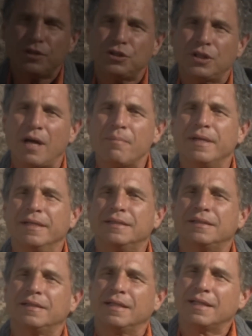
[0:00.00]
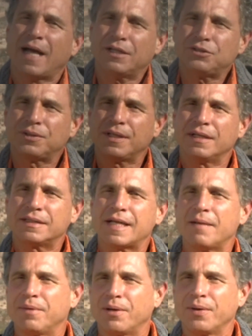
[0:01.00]
word shaman is actually a
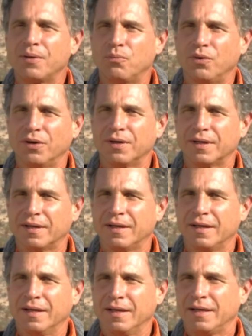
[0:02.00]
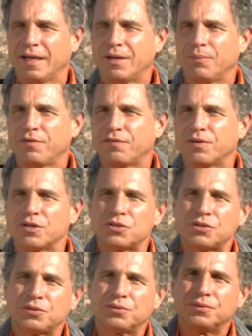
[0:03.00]
Siberian word, and it
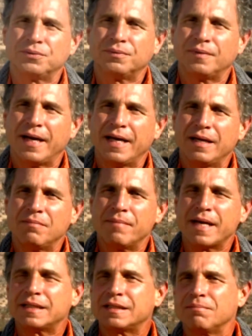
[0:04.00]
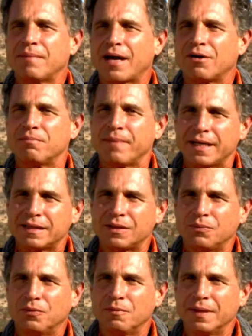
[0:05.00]
refers to a medicine man or
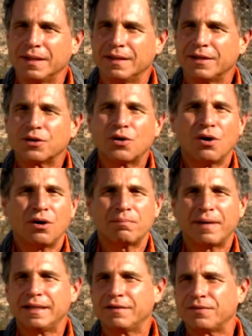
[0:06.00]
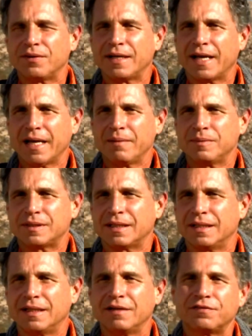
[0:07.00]
medicine woman. They're called by different names
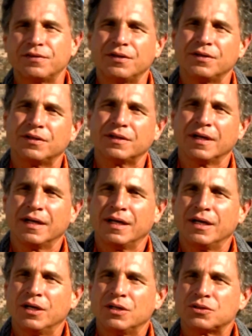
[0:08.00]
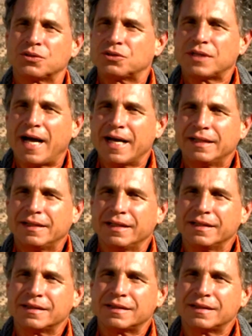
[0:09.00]
in different
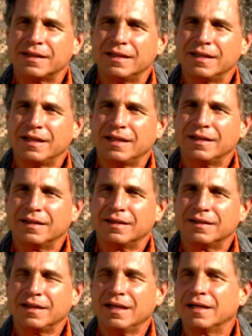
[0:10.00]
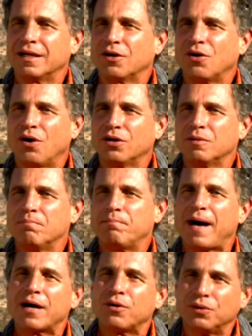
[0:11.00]
societies, and the, the Inca called them
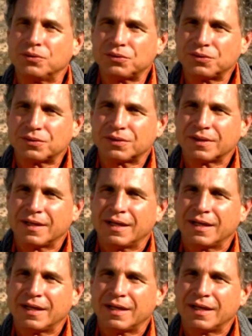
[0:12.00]
pacos.